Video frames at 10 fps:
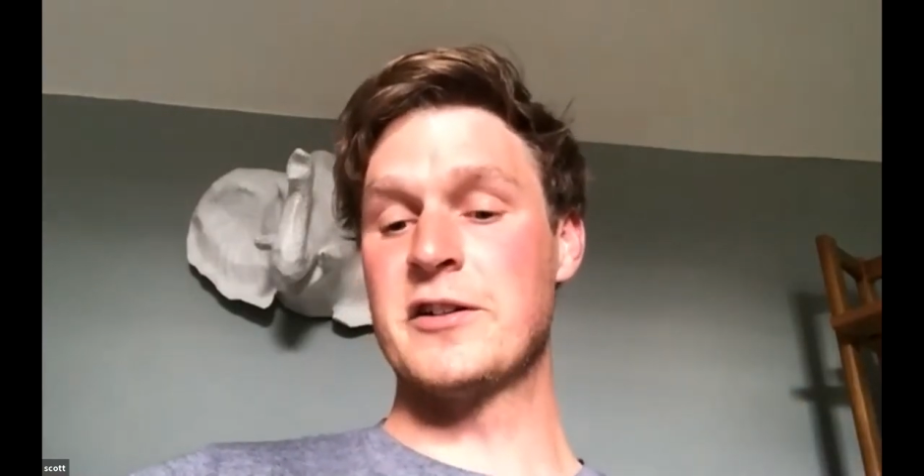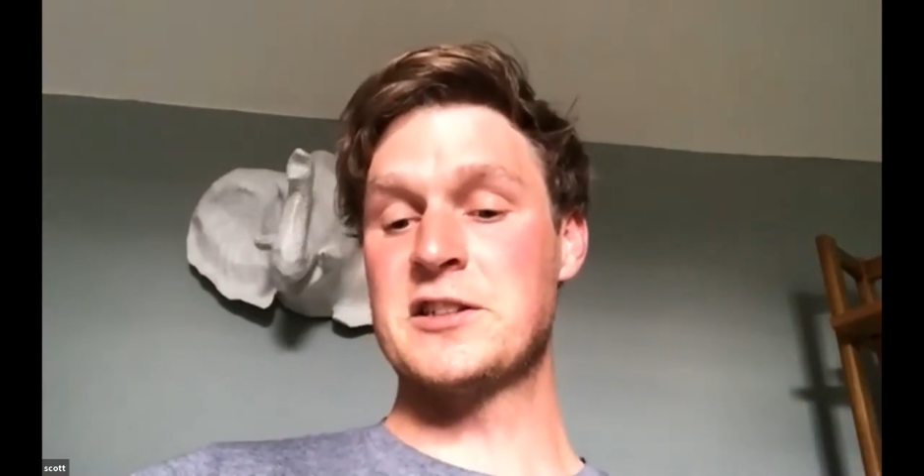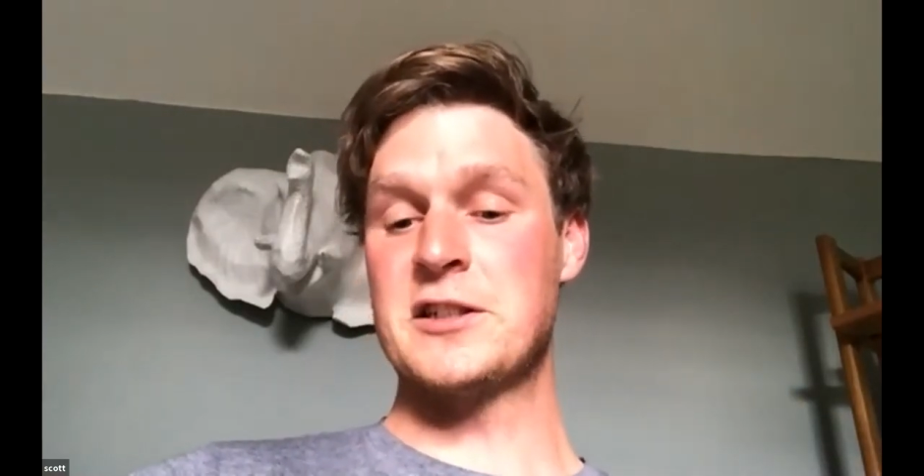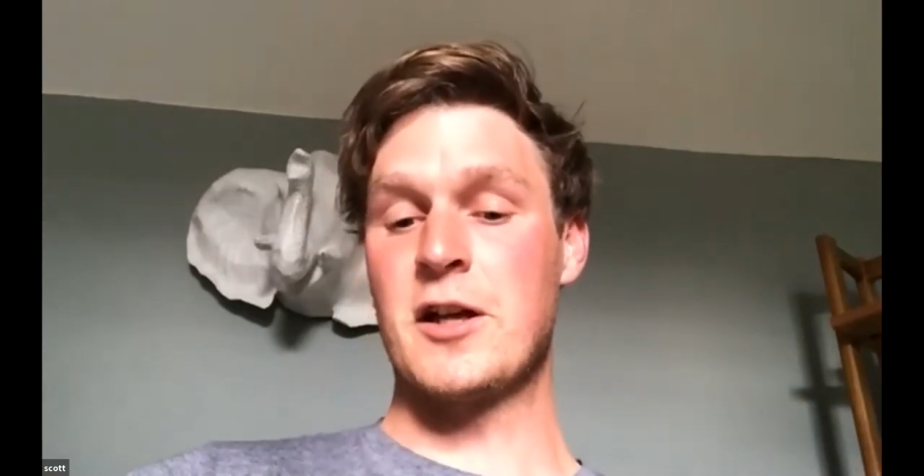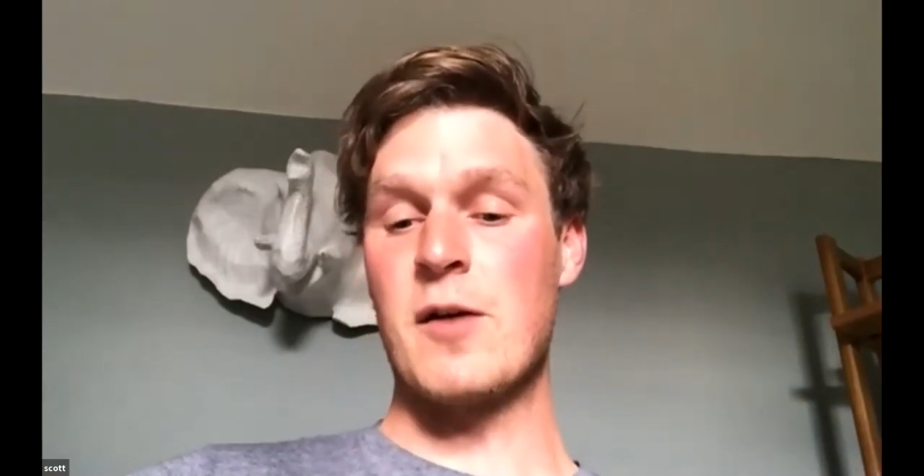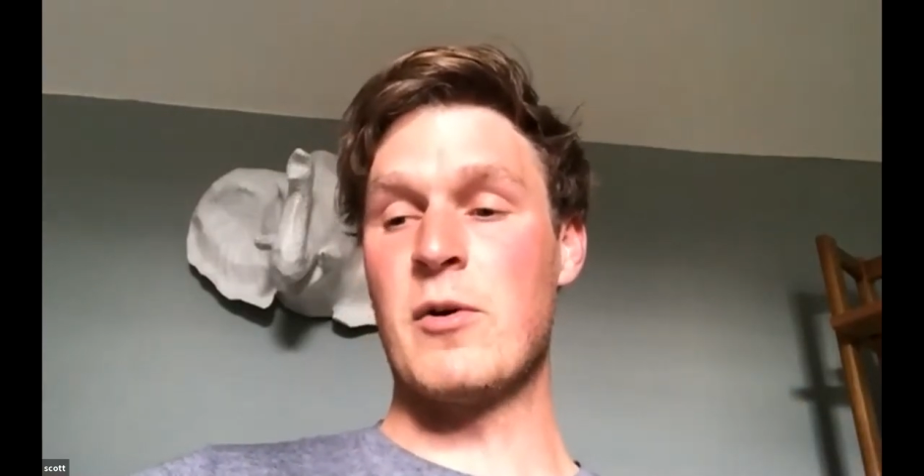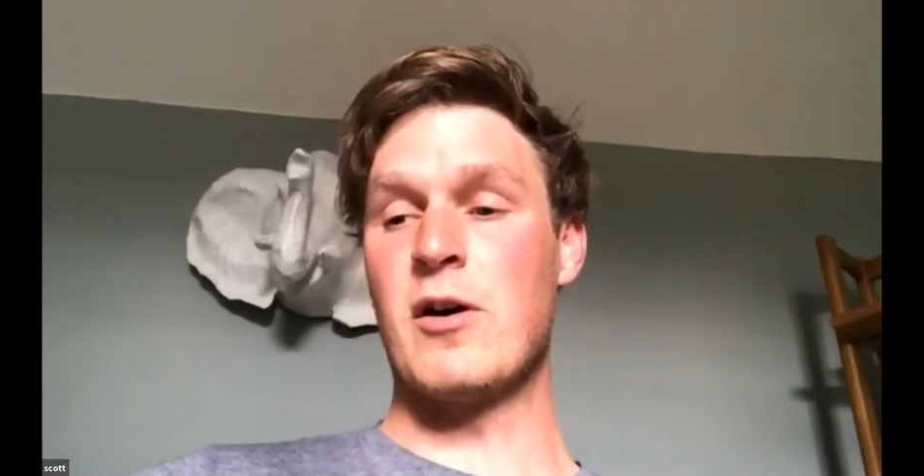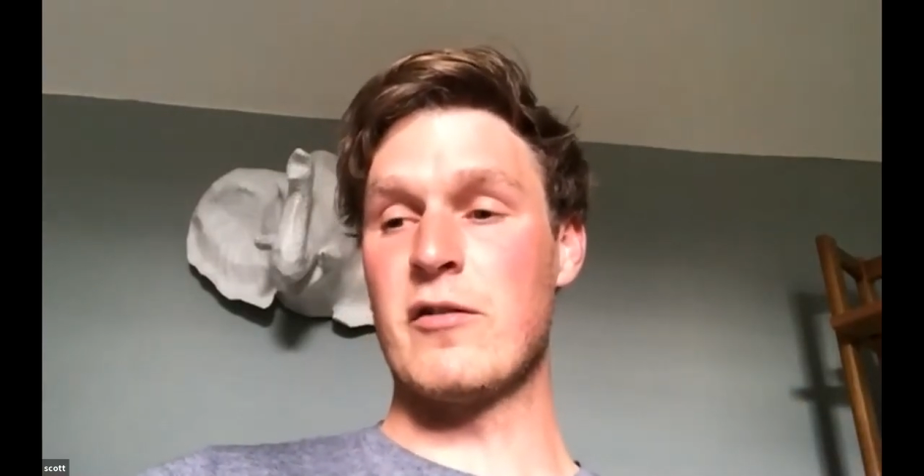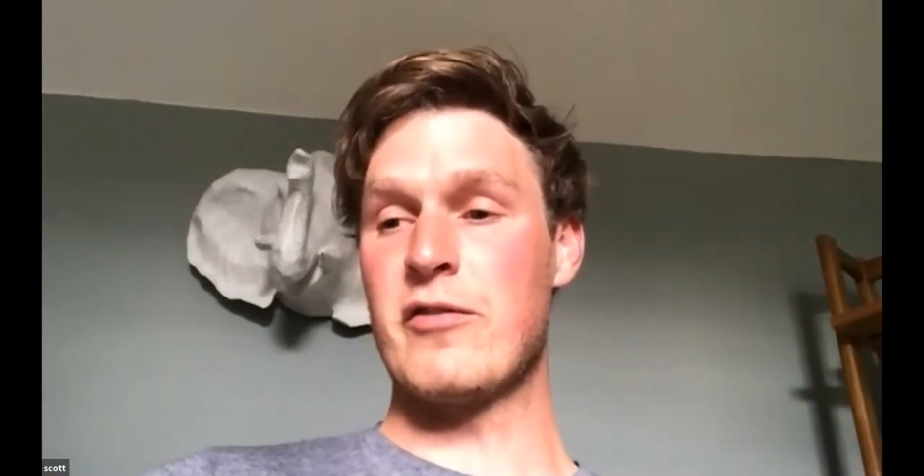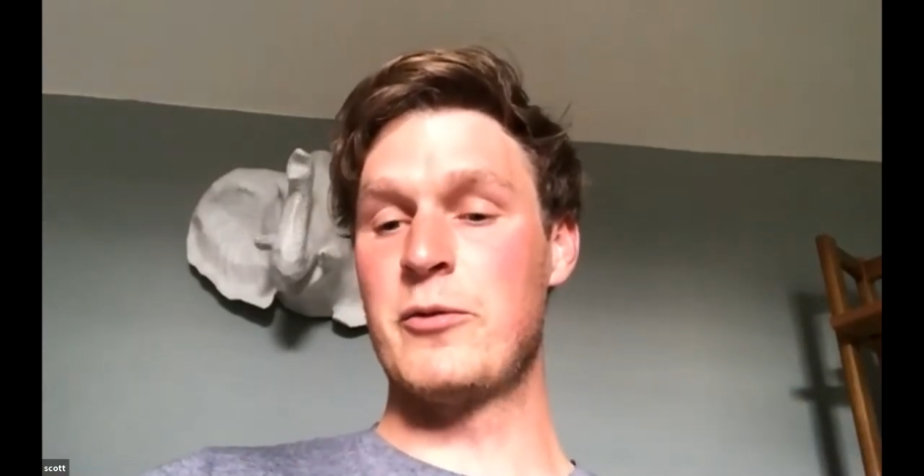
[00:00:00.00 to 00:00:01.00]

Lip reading: of us had come off,